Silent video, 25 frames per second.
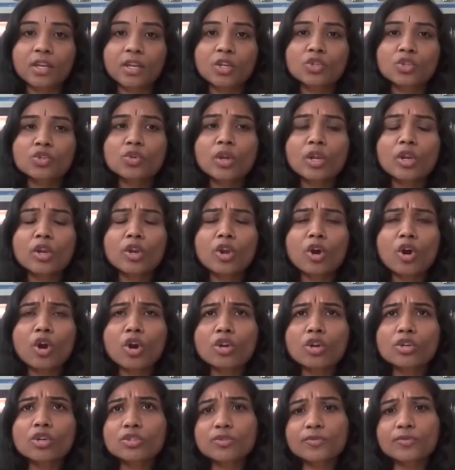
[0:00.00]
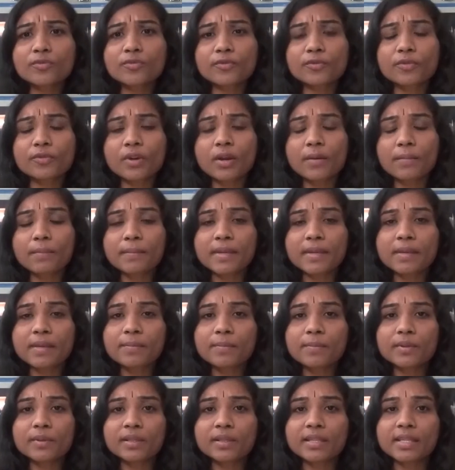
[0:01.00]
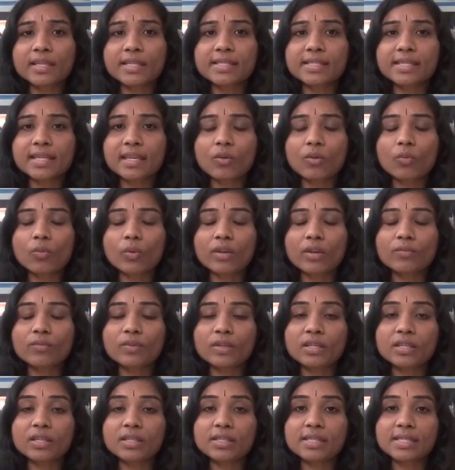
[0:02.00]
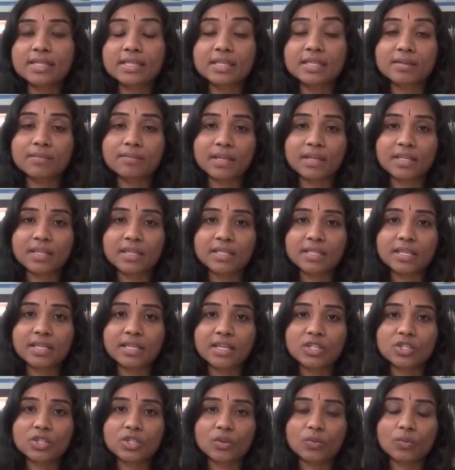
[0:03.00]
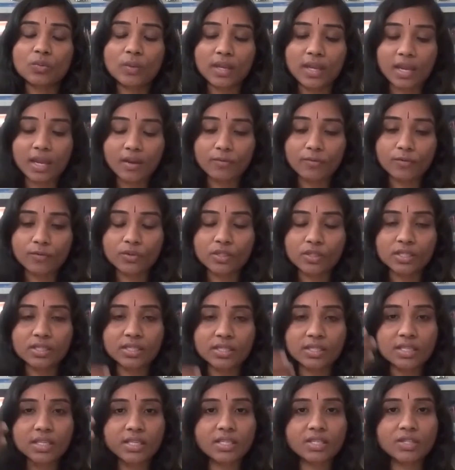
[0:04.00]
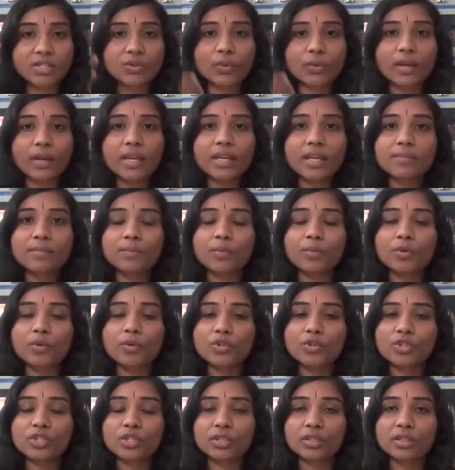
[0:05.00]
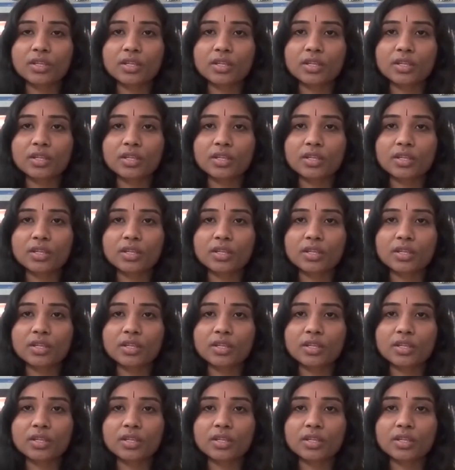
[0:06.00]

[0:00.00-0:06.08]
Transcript: So a lot of people, they say when we sit in meditation, we have to sit in a straight posture,